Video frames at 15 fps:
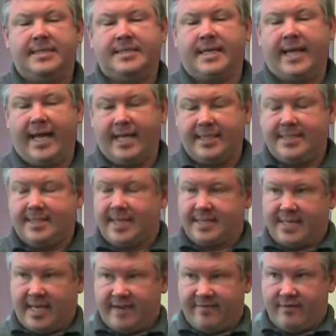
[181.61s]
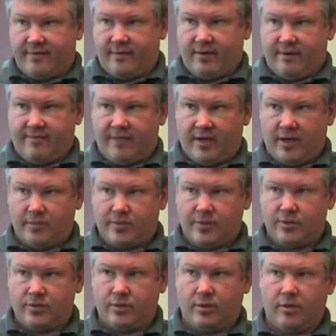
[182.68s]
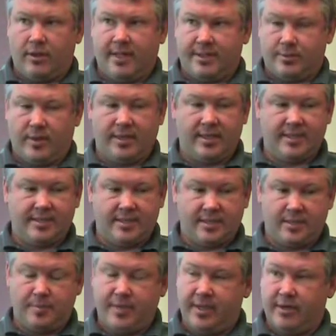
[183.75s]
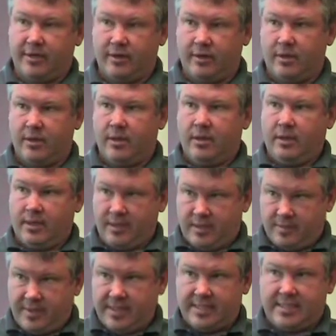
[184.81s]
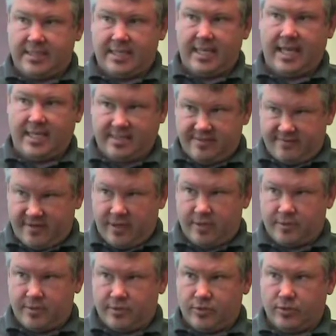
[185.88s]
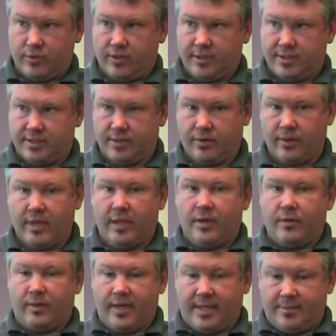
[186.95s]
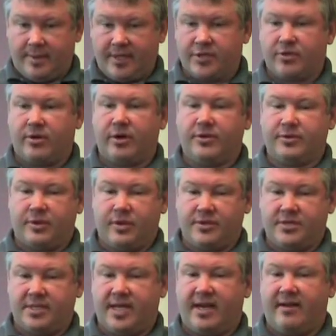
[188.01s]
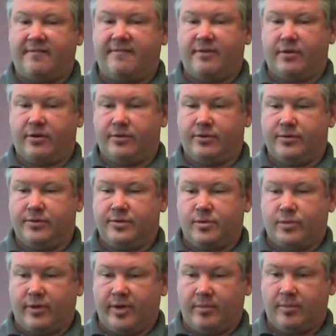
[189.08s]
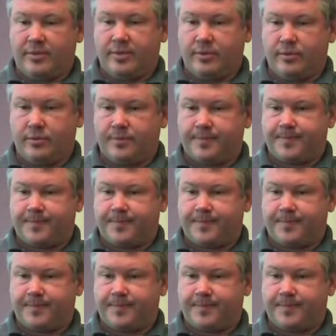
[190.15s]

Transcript: the headsets have a volume control, as well as the speaker in the PC has a volume control. And so we had to make sure our staff and our users were able to